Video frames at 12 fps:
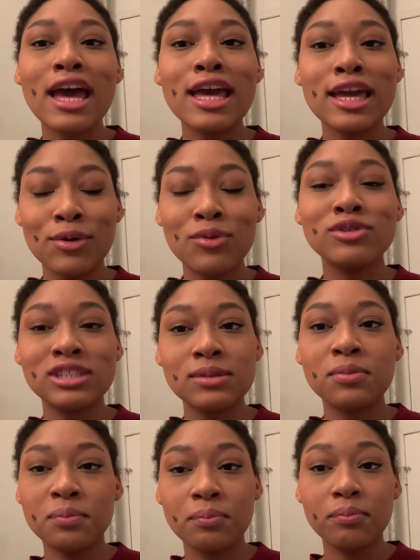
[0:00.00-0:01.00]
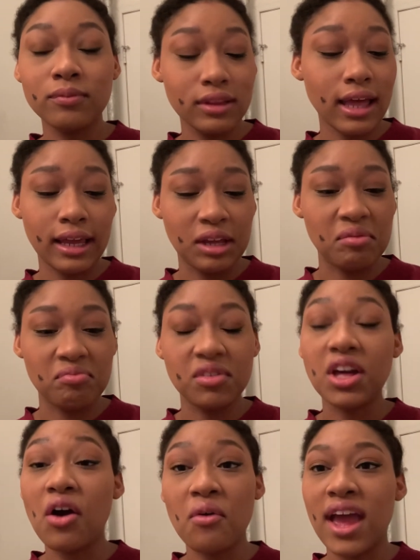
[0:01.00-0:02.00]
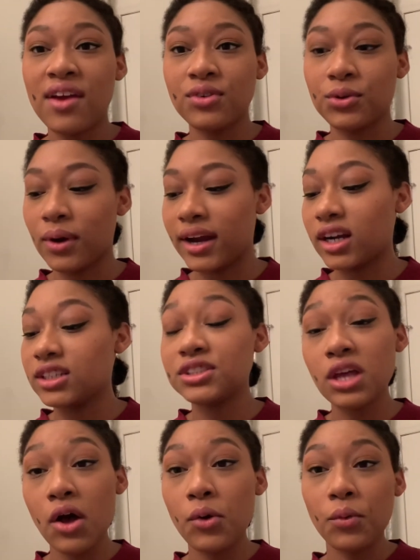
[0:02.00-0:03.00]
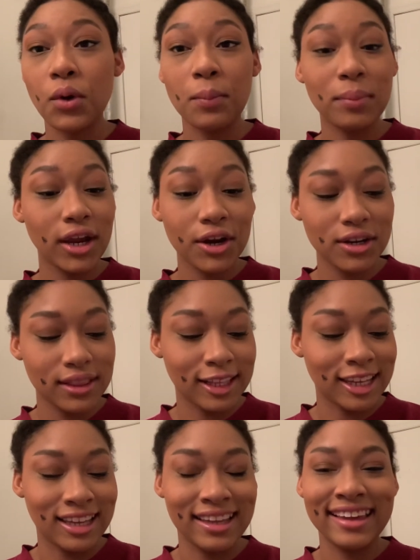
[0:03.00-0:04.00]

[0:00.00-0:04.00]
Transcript: it will like go everywhere. So apparently